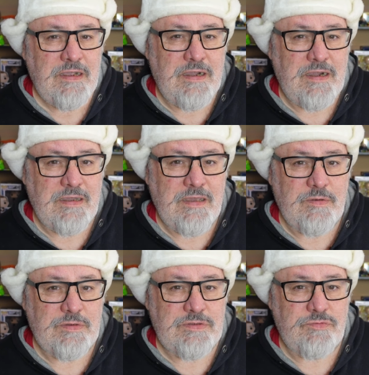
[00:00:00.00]
uh, he
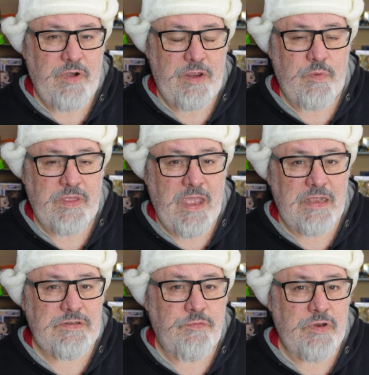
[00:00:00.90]
was racked with
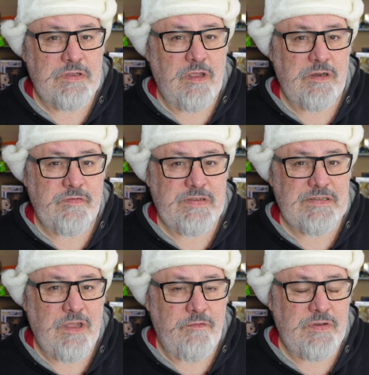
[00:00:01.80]
cancer for a lot of
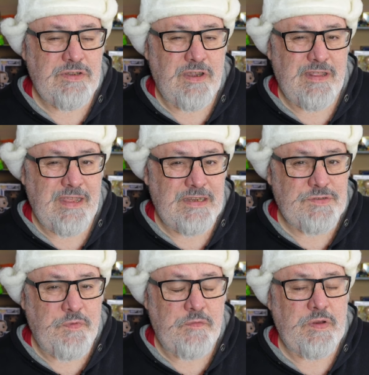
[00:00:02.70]
his life and died at the age
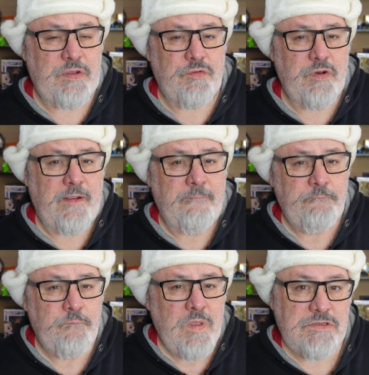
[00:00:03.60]
of 53.
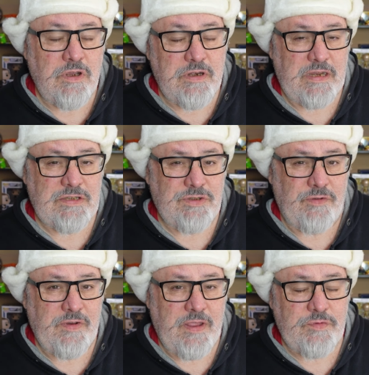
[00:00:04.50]
Child actors
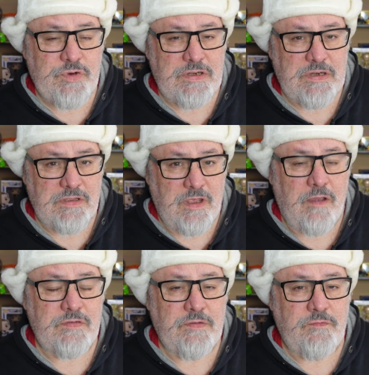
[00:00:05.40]
often have tragic
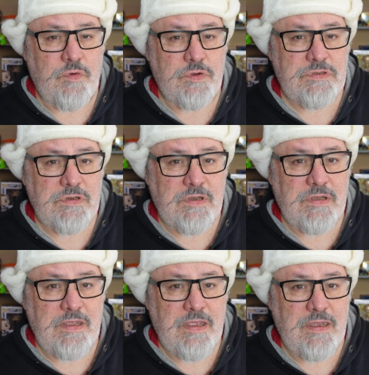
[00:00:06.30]
lives,
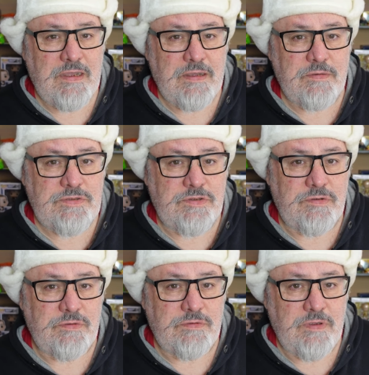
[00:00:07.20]
unfortunately, uh, due
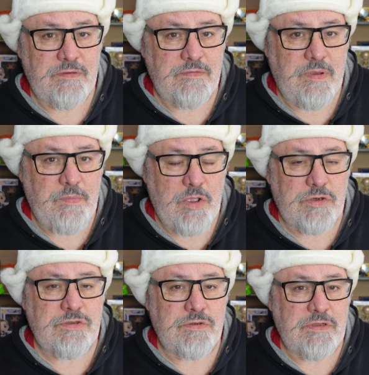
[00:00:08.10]
to
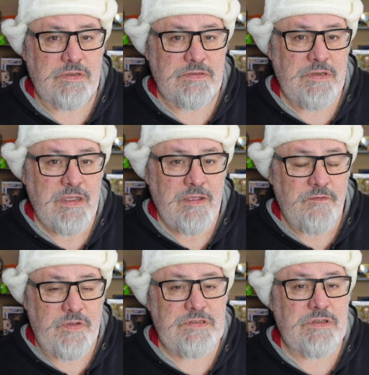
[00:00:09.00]
emotional and
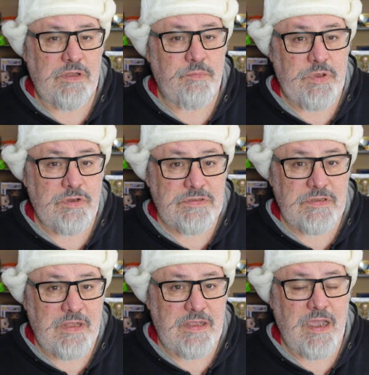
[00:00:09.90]
physical abuse
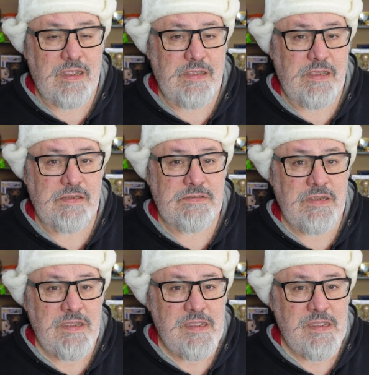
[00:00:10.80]
in their young years,